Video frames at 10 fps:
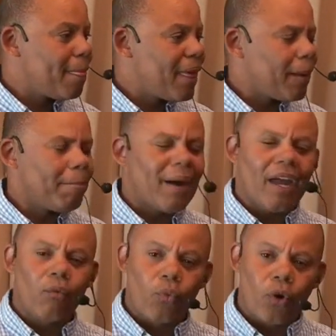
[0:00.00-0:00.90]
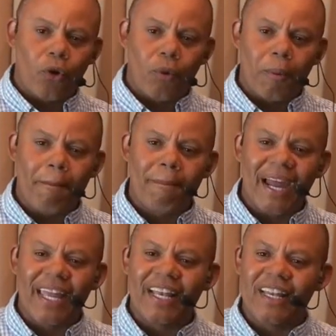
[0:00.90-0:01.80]
that my role,
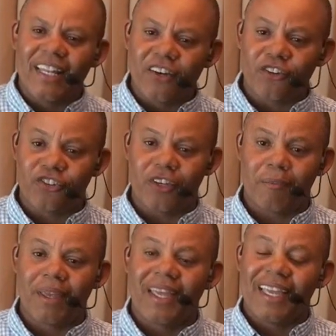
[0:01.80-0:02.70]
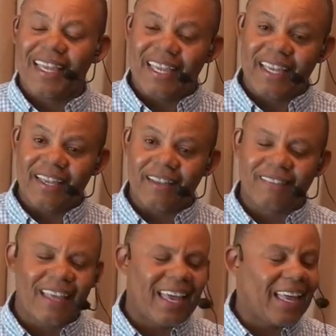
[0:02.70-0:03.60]
my leadership is,